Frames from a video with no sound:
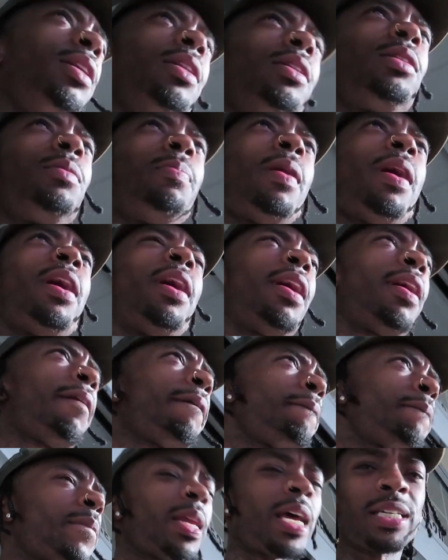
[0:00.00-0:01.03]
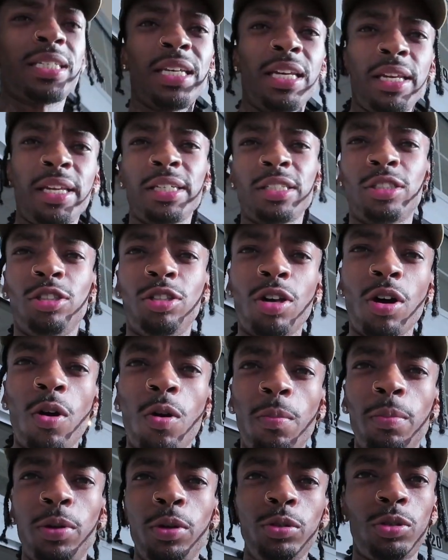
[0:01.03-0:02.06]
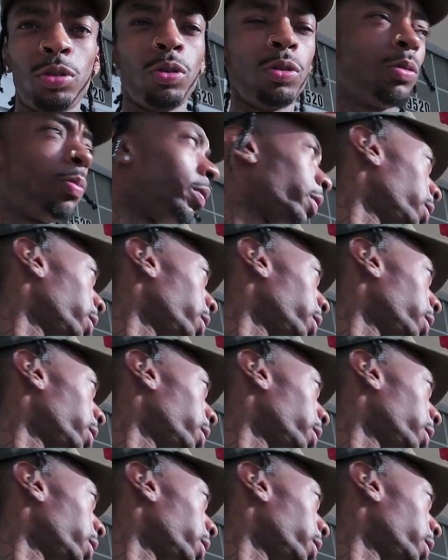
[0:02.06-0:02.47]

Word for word: to the spot. I seen this dope Bluetooth